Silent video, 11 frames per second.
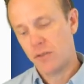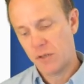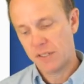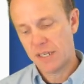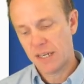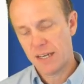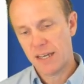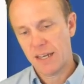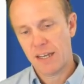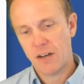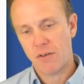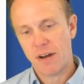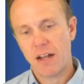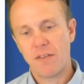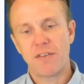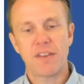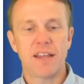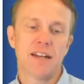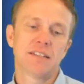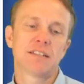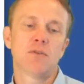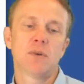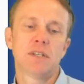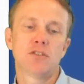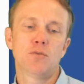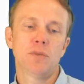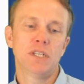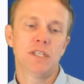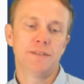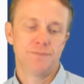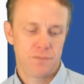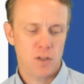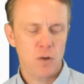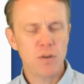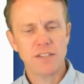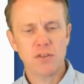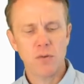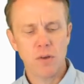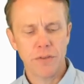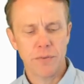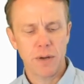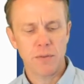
you can say your alpha then is going to be, or let's do all 3.